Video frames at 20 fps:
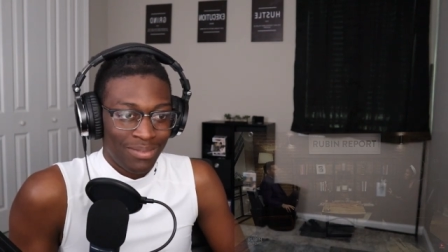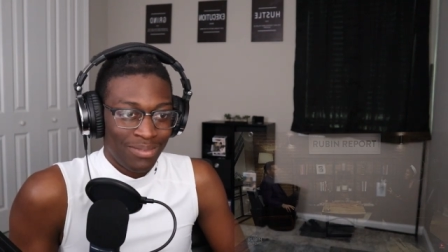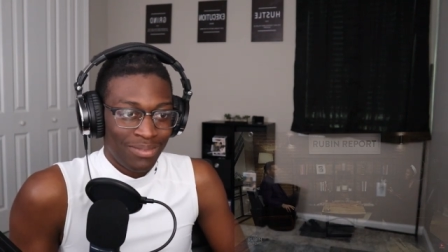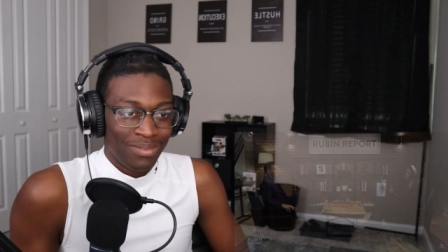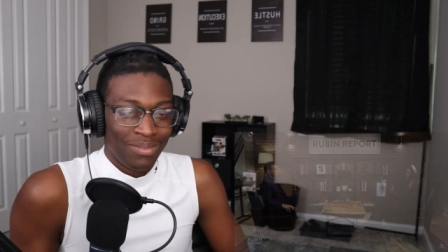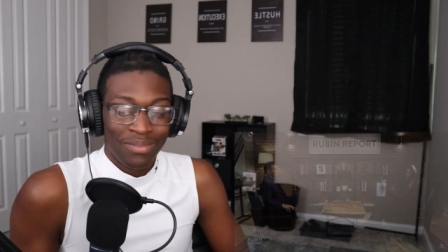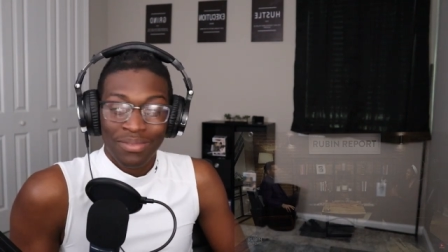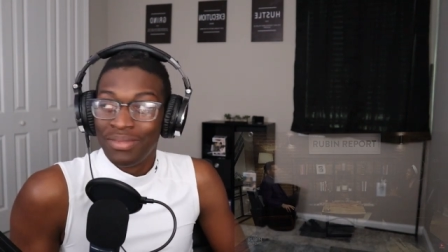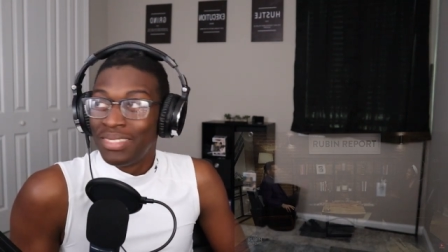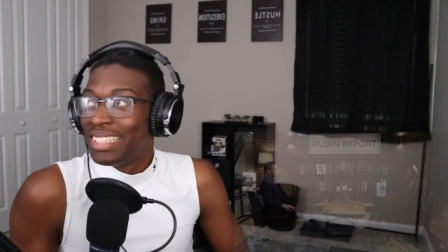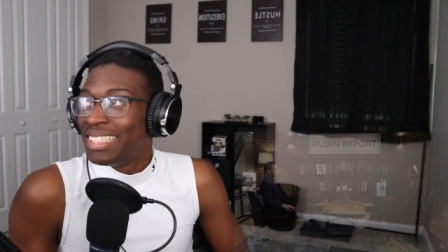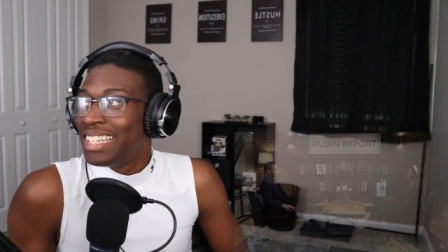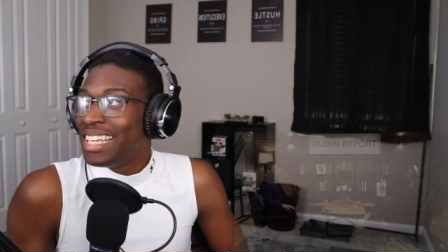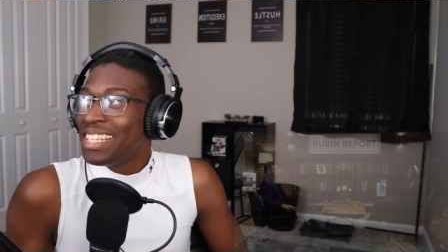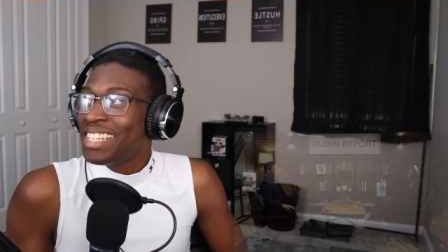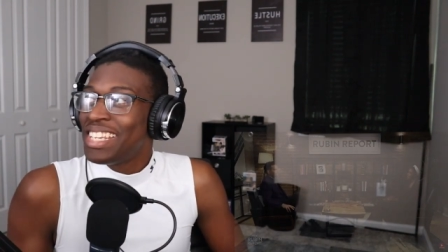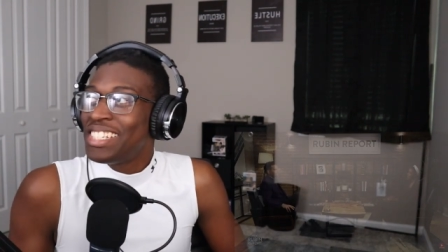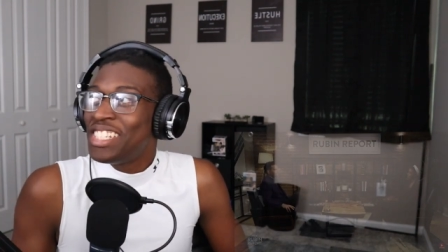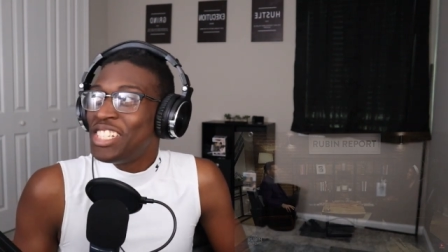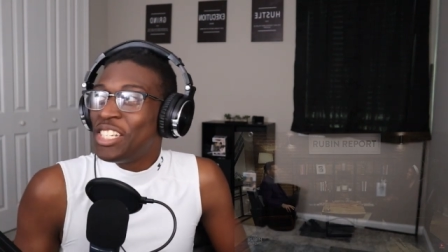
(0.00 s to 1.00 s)
Yeah.
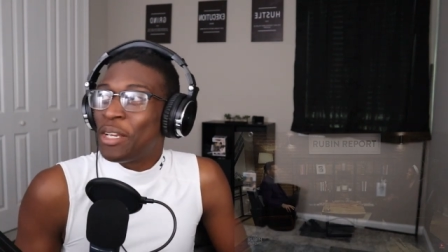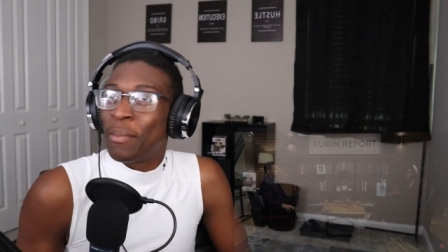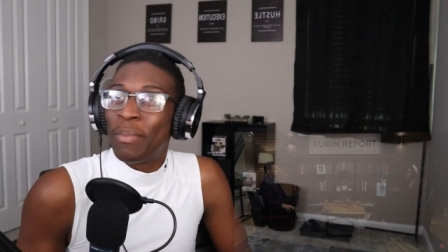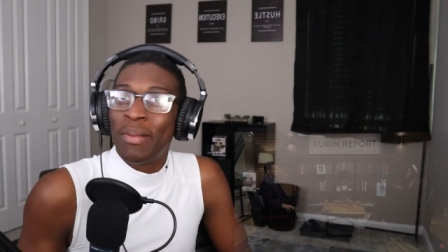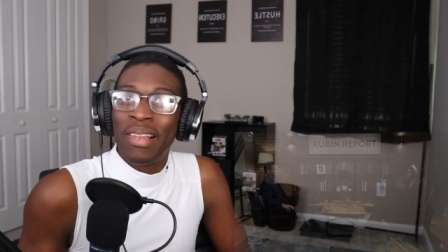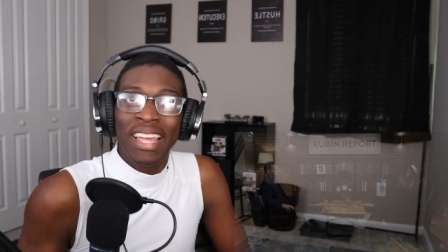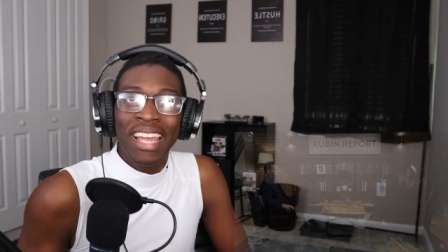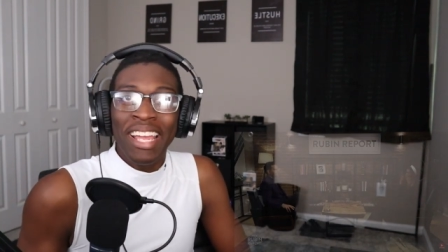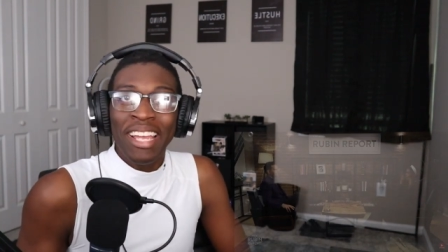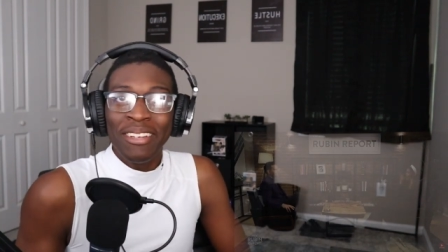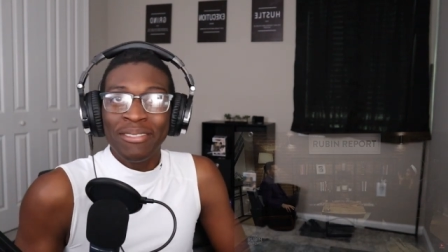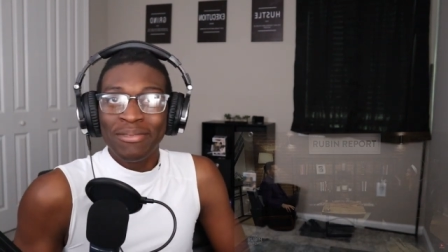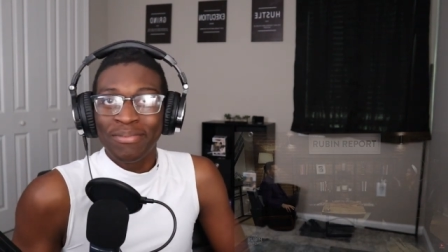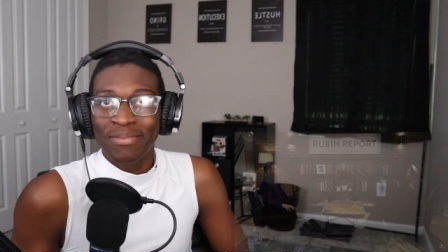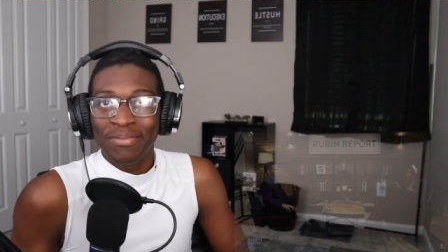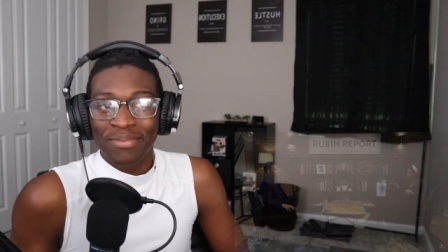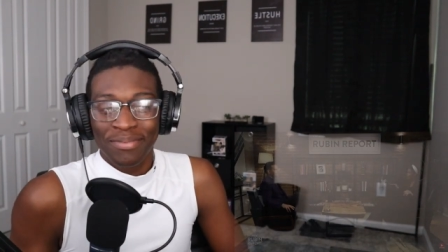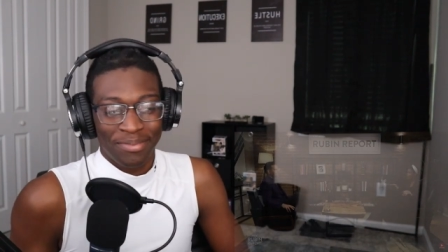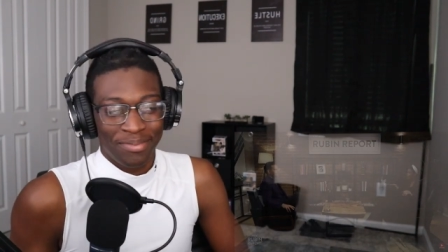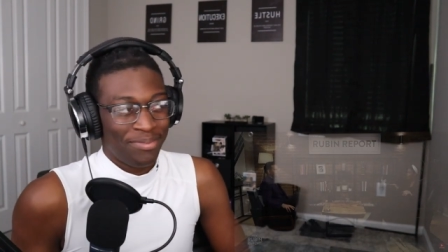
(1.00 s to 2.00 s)
Um, and I just thought
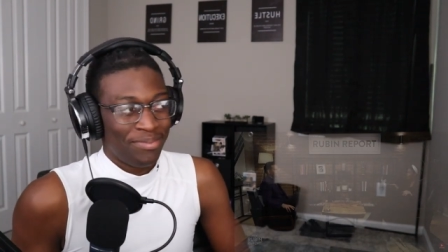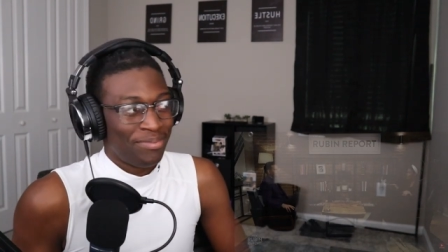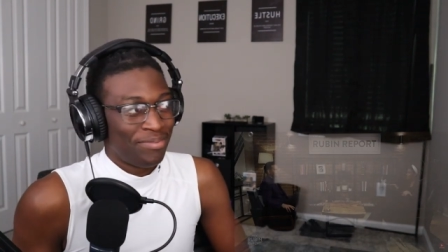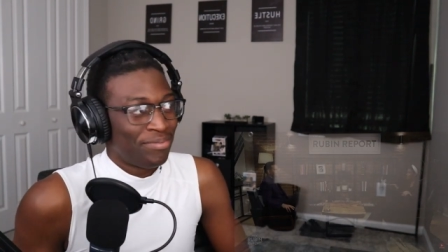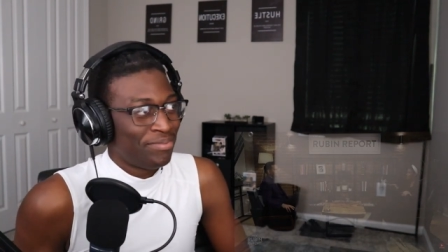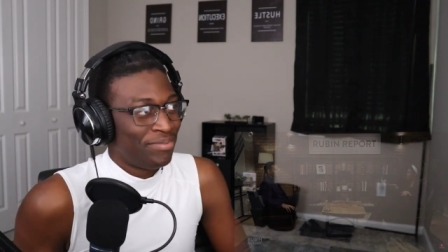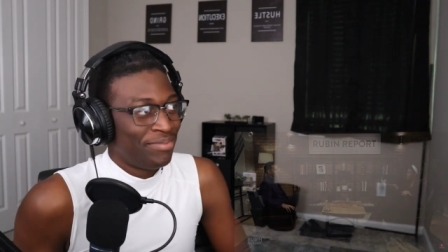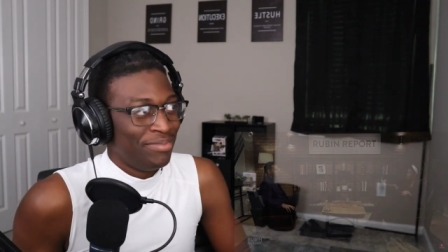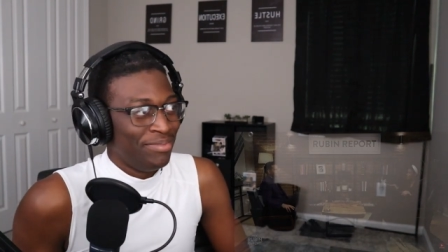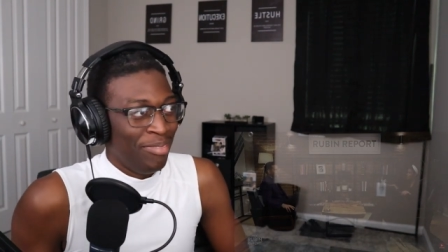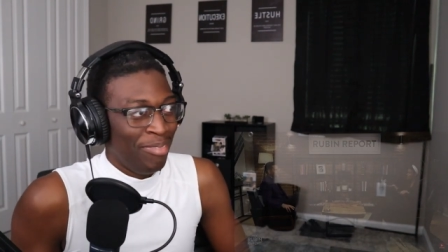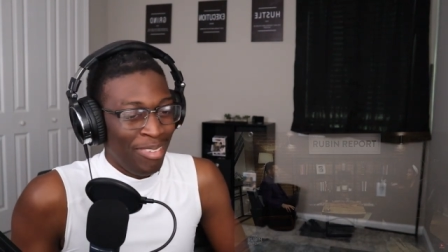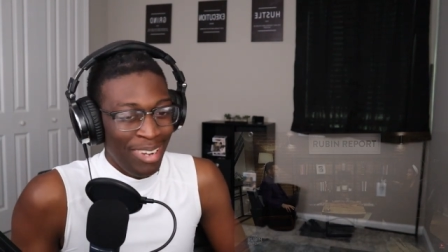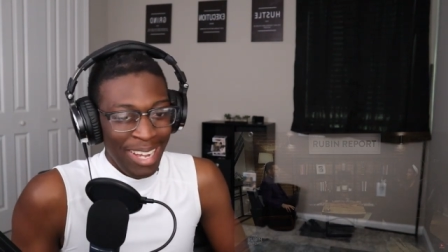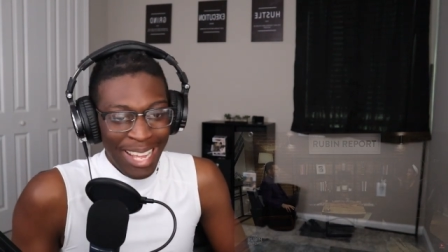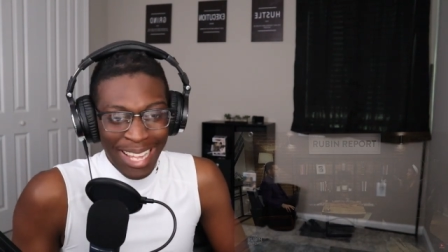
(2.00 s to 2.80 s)
I had to be a Democrat.